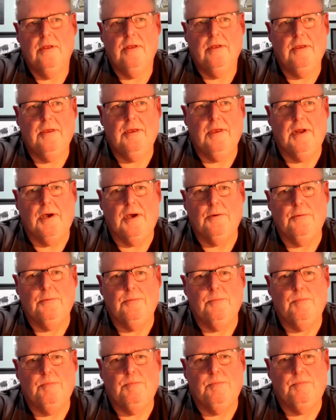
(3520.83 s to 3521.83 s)

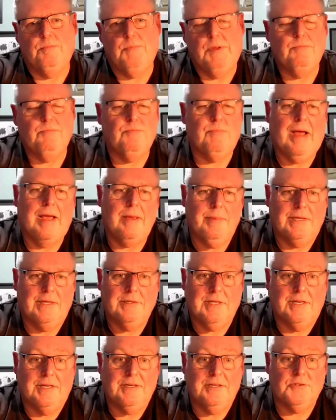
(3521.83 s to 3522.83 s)
maybe in
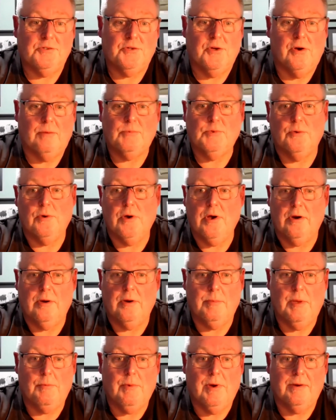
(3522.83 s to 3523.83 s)
10 years' time it's all kind of
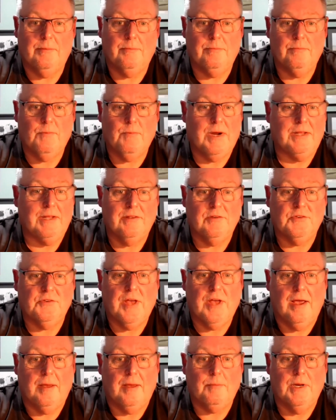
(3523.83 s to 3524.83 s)
be one in the
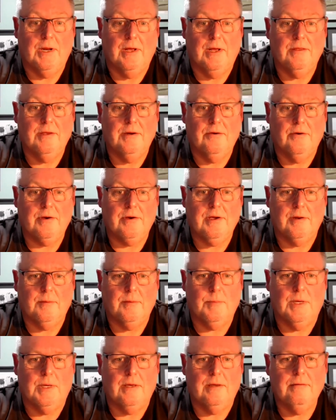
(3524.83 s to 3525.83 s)
same. They're not going to
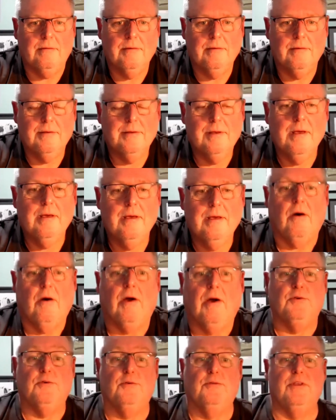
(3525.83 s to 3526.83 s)
be,
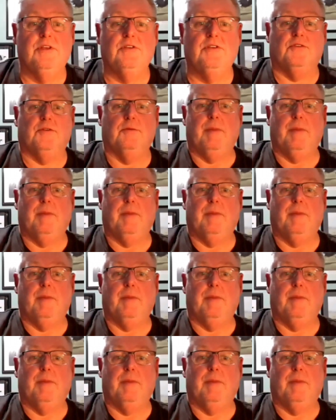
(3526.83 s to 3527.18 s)
I do this to